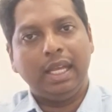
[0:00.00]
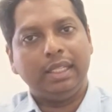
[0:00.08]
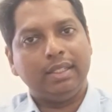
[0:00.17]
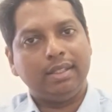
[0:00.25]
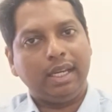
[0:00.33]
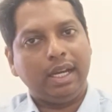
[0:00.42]
The
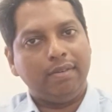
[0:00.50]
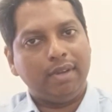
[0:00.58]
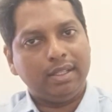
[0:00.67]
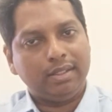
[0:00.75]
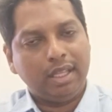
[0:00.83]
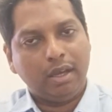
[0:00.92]
second one
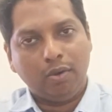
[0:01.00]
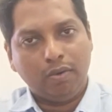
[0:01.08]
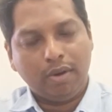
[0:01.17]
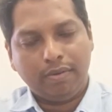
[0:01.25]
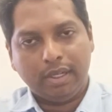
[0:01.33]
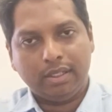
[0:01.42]
is the
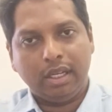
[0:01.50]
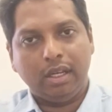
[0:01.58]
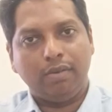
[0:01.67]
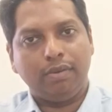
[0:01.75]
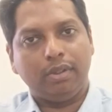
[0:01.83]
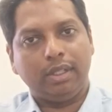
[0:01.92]
overfunctioning
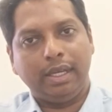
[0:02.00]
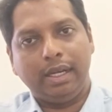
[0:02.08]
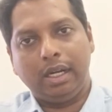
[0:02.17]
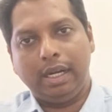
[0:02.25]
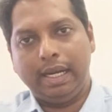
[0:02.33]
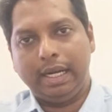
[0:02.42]
of your
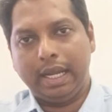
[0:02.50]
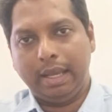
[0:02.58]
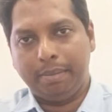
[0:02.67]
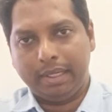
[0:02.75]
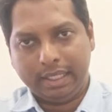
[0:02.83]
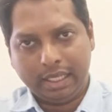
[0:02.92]
thyroid gland,
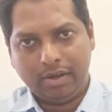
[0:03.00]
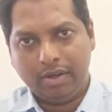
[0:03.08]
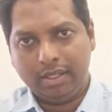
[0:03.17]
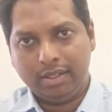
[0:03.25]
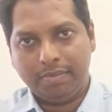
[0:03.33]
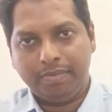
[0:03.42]

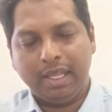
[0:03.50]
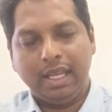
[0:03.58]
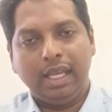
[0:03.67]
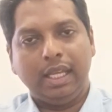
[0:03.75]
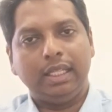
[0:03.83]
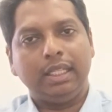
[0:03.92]
hyperthyroidism.
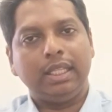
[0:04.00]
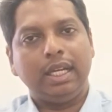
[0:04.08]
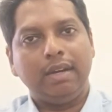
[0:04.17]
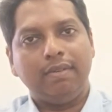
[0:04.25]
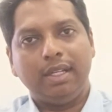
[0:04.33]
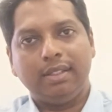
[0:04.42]
The
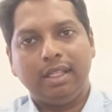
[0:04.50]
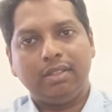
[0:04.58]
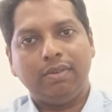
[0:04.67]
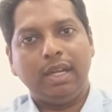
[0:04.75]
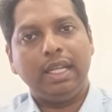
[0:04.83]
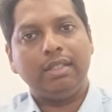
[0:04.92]
third one is the
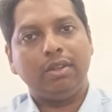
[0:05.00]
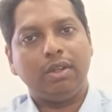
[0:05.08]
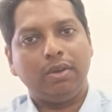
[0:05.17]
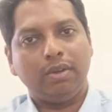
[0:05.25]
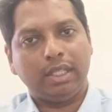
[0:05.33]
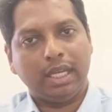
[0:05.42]
swellings in
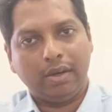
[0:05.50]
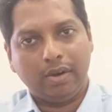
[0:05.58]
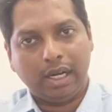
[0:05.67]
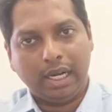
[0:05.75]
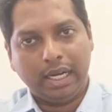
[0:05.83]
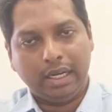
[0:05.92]
your thyroid
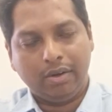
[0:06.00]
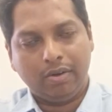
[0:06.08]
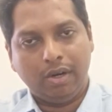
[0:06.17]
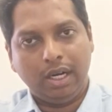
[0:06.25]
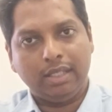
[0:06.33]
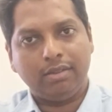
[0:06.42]
gland
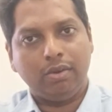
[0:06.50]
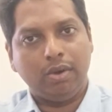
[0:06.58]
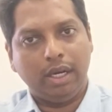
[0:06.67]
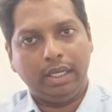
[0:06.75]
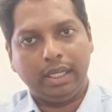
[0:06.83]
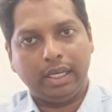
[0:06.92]
called as
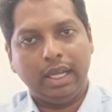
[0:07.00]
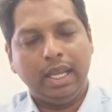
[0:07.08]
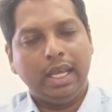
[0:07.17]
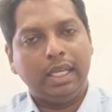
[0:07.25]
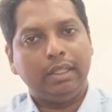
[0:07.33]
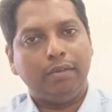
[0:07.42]
goiter.
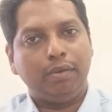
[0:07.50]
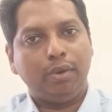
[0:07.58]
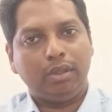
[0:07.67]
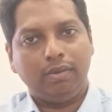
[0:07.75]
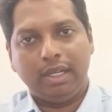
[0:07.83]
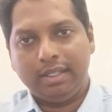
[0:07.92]
And the
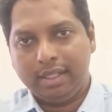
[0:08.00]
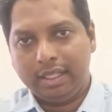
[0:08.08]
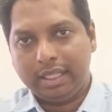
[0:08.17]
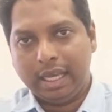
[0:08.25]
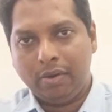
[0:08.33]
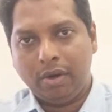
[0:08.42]
fourth one is the
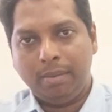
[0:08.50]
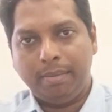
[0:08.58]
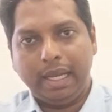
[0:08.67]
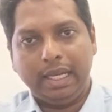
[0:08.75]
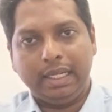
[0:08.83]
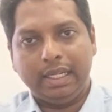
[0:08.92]
thyroid
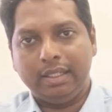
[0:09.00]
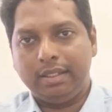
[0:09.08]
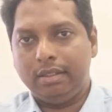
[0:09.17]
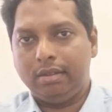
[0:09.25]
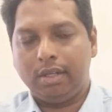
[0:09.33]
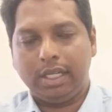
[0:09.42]

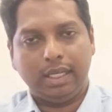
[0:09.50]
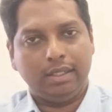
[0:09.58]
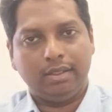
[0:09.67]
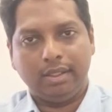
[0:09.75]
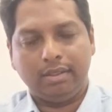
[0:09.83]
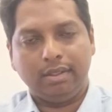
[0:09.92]
malignancies or
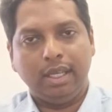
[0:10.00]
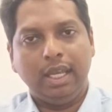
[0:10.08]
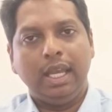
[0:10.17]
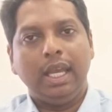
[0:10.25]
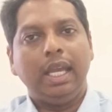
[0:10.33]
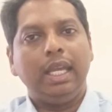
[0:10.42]
cancers.
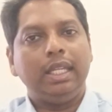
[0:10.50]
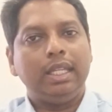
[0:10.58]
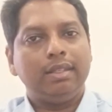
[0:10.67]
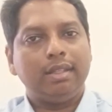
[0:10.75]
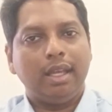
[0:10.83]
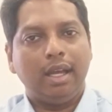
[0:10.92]

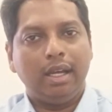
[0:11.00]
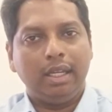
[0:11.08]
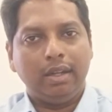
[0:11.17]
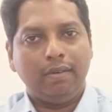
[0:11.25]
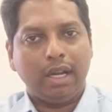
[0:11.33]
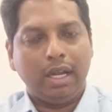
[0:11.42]
In
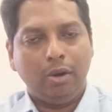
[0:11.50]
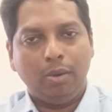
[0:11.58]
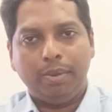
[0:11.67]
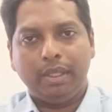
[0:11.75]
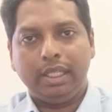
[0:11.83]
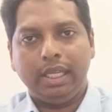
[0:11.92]
our
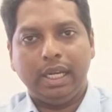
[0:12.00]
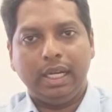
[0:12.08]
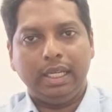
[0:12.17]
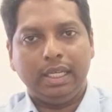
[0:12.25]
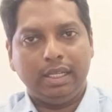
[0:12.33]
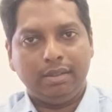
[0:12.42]
allopathy and
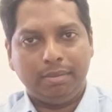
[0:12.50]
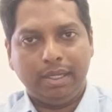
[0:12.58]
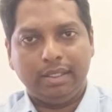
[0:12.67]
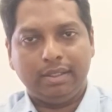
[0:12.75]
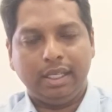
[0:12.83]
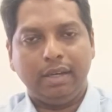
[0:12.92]
English
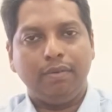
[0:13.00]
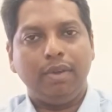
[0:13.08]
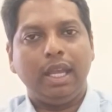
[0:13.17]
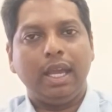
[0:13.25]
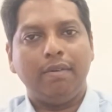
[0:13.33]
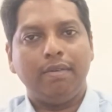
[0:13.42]
medicine, we
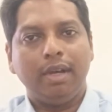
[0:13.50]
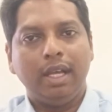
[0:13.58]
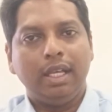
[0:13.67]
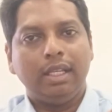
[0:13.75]
have